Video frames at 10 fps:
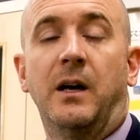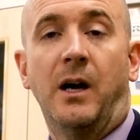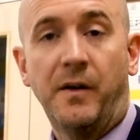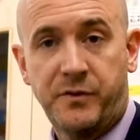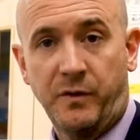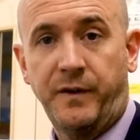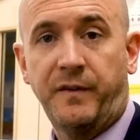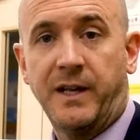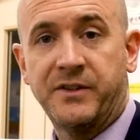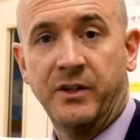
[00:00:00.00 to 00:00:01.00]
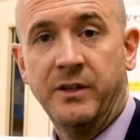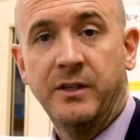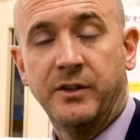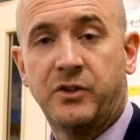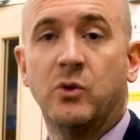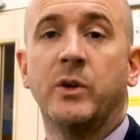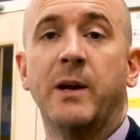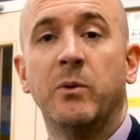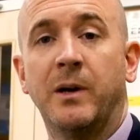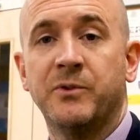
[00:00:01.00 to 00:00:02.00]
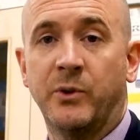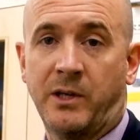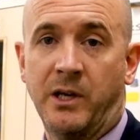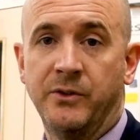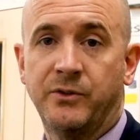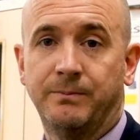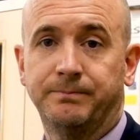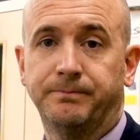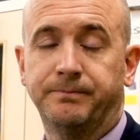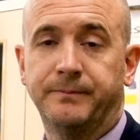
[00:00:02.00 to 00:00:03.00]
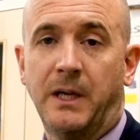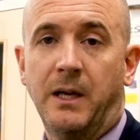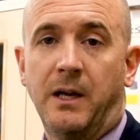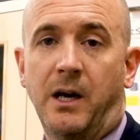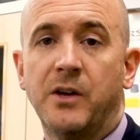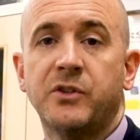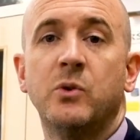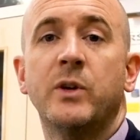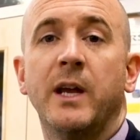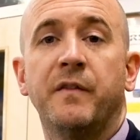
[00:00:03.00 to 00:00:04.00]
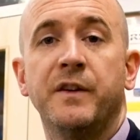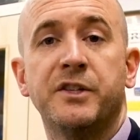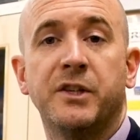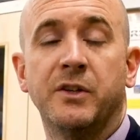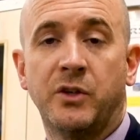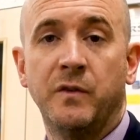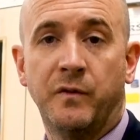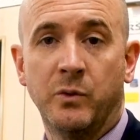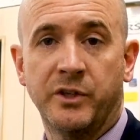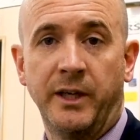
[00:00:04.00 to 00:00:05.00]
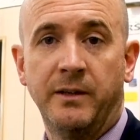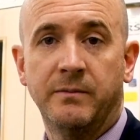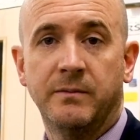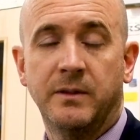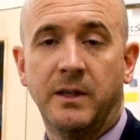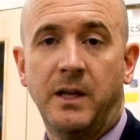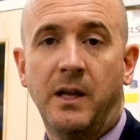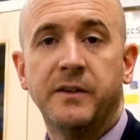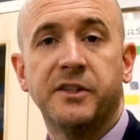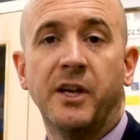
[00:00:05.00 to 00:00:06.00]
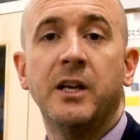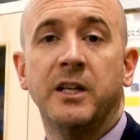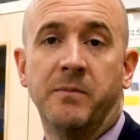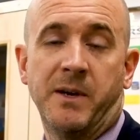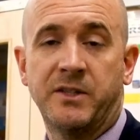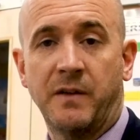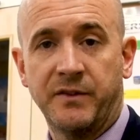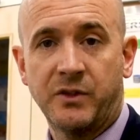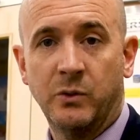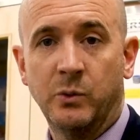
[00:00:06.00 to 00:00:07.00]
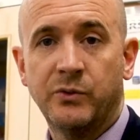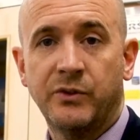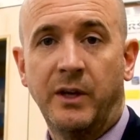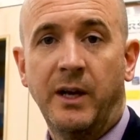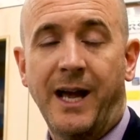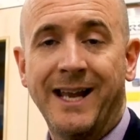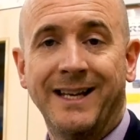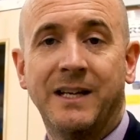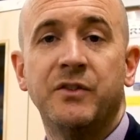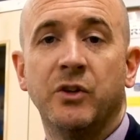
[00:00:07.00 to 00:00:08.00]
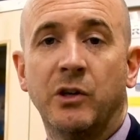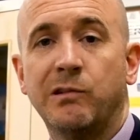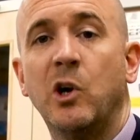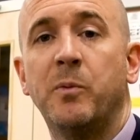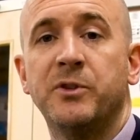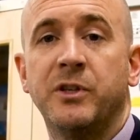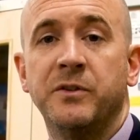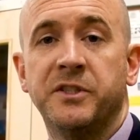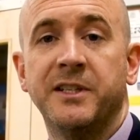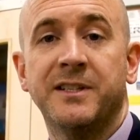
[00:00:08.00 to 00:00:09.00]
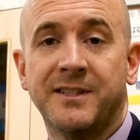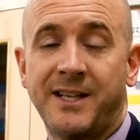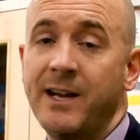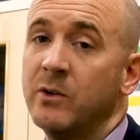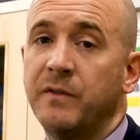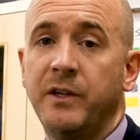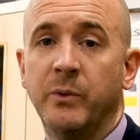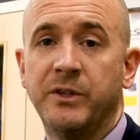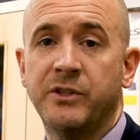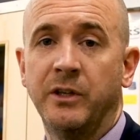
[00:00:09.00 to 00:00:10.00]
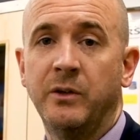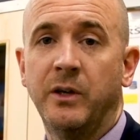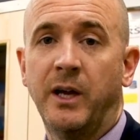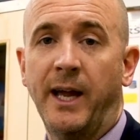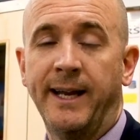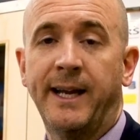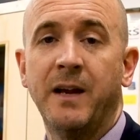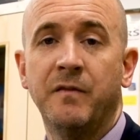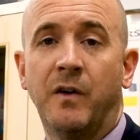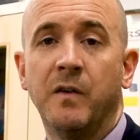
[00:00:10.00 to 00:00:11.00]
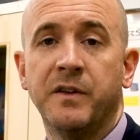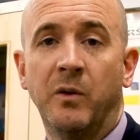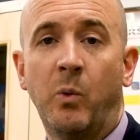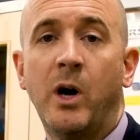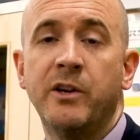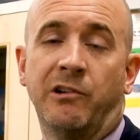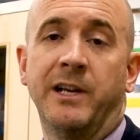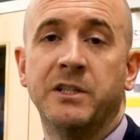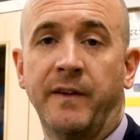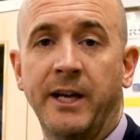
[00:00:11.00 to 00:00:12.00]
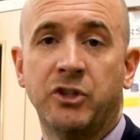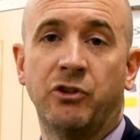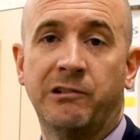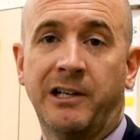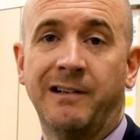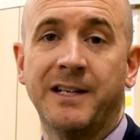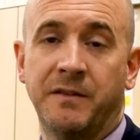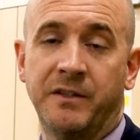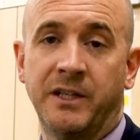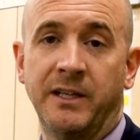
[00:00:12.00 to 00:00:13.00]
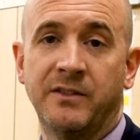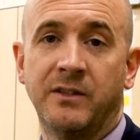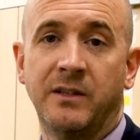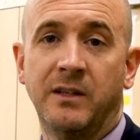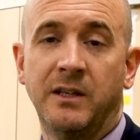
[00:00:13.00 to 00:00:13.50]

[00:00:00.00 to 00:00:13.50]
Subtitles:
After your 5th lesson, the school day will come to a close. Our school day finishes at 2:40. This is earlier than most other schools, and it gives you a great opportunity to stay on if you wish to and get involved in a wide range of extracurricular activities.